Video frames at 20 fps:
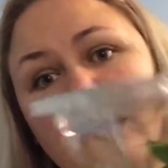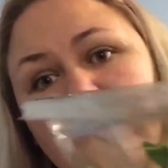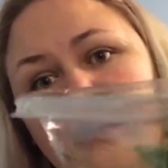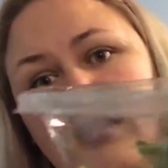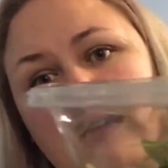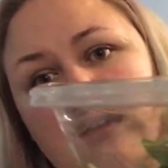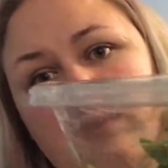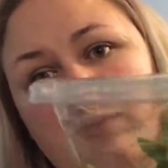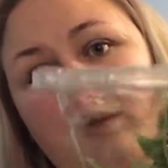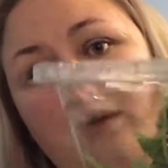and
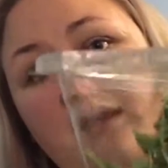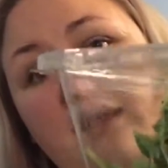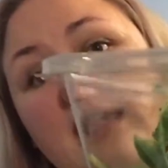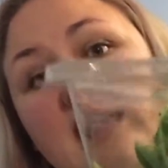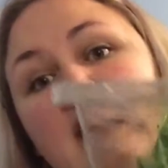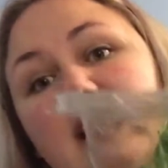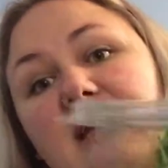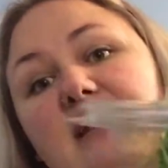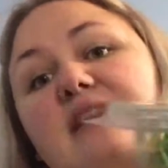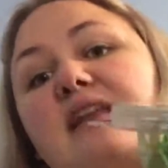eating and putting
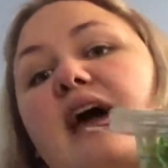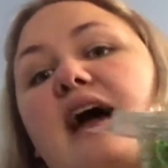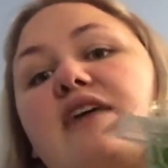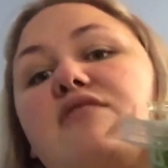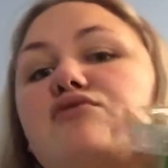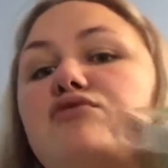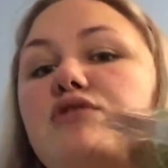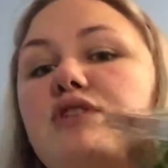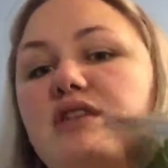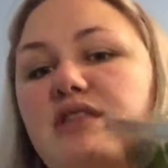it in
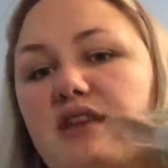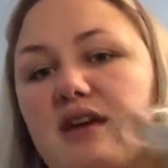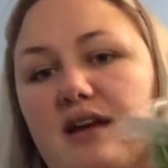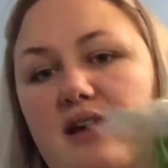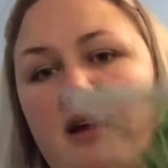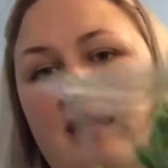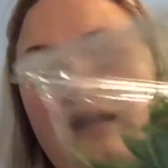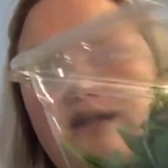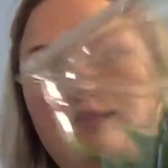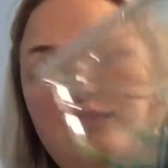
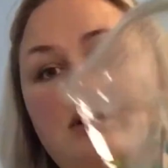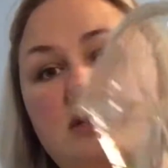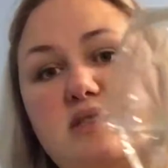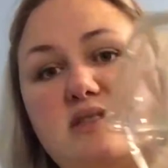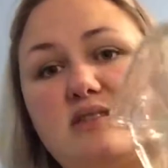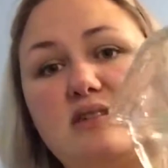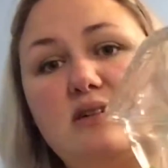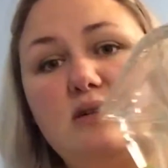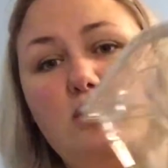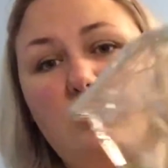everything, and I'm
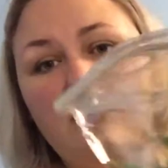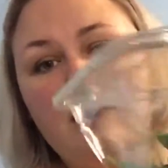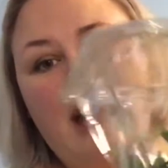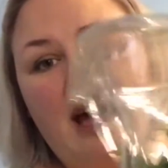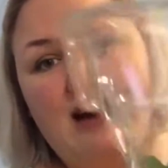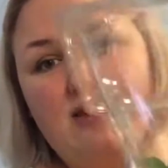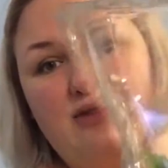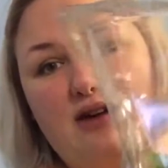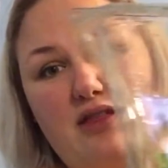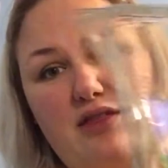still only
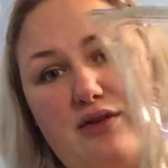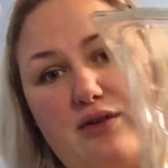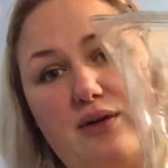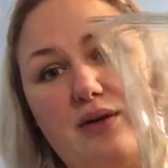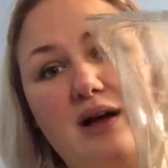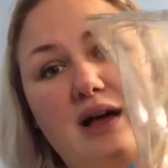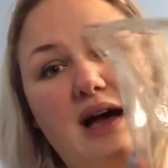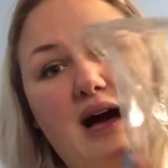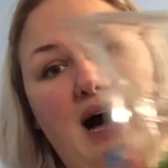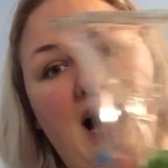halfway through.
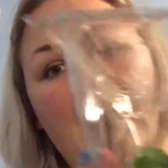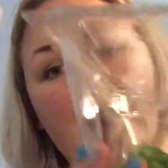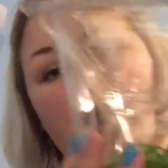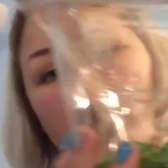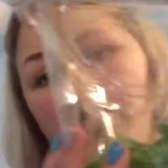I